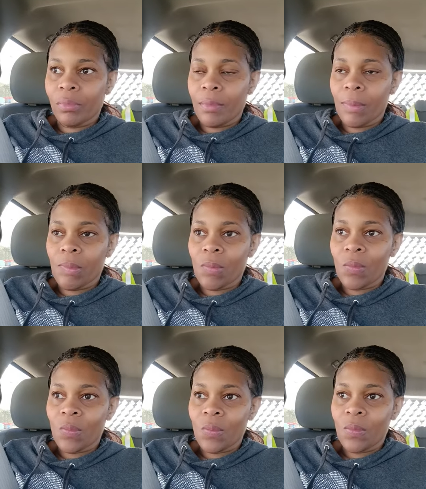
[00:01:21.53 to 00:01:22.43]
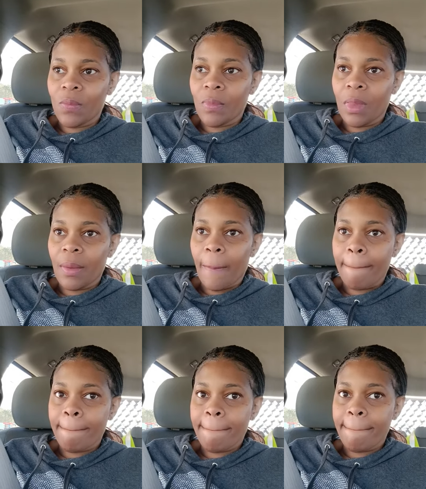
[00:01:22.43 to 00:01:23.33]

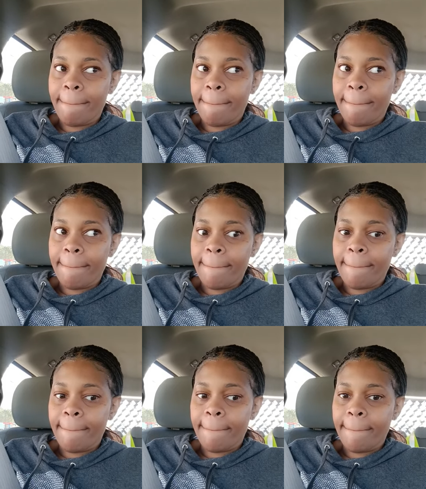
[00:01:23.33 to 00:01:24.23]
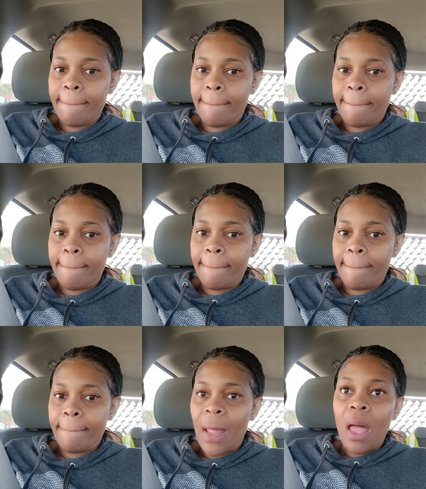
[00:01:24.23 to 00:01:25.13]
(silence)